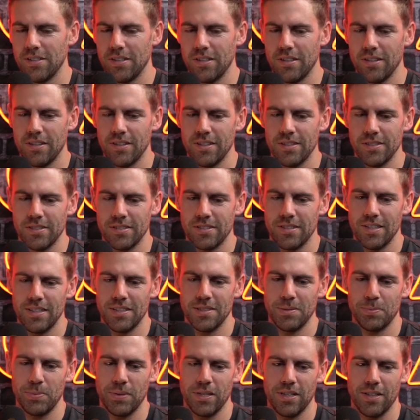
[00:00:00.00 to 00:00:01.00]
Yeah,
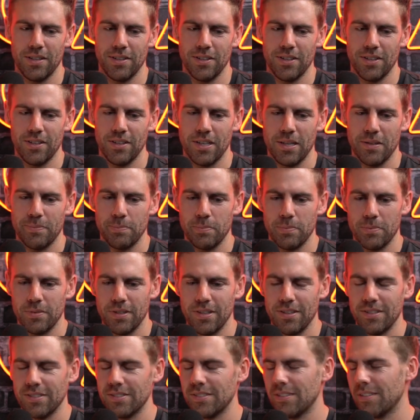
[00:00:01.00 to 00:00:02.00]
there's been a lot
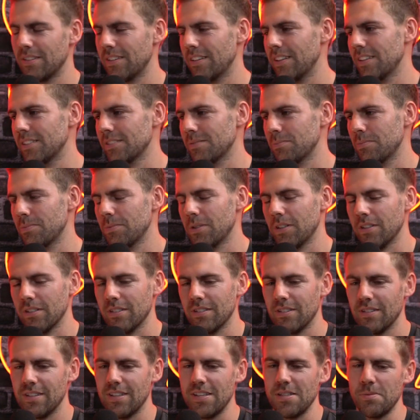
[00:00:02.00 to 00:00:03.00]
there's
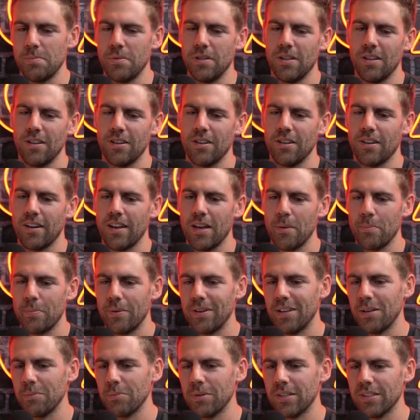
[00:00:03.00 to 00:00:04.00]
been a lot
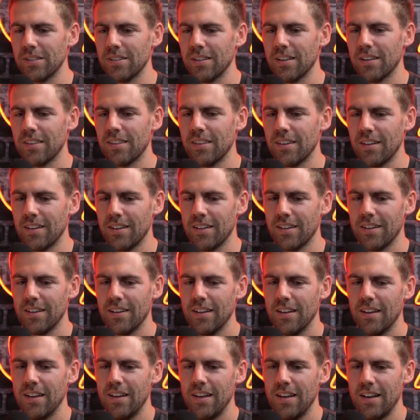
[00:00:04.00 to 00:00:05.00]
happening, but nothing
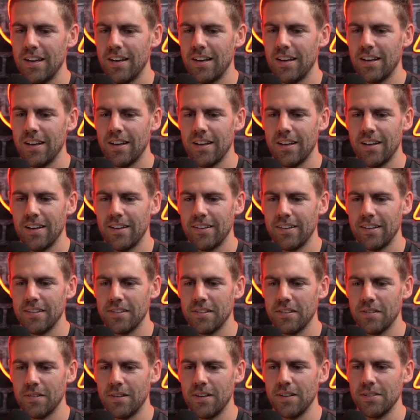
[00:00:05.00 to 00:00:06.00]

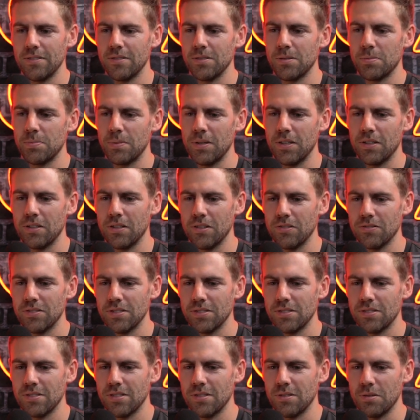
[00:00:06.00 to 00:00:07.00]
really to speak of.
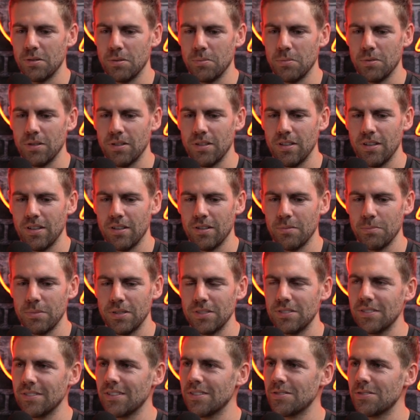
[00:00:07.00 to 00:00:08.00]
Just the normal. Yeah,
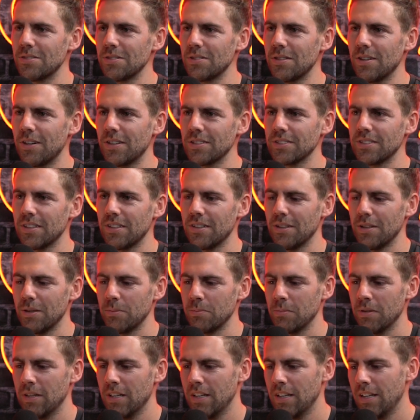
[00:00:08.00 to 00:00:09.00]
missing the two dogs at
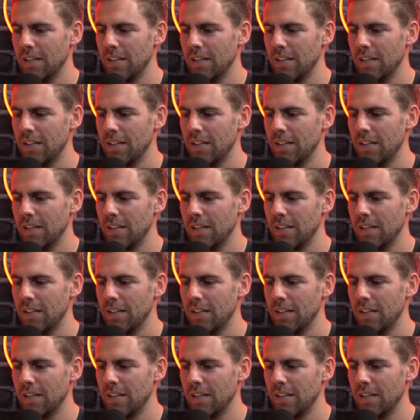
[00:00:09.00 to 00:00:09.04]
home.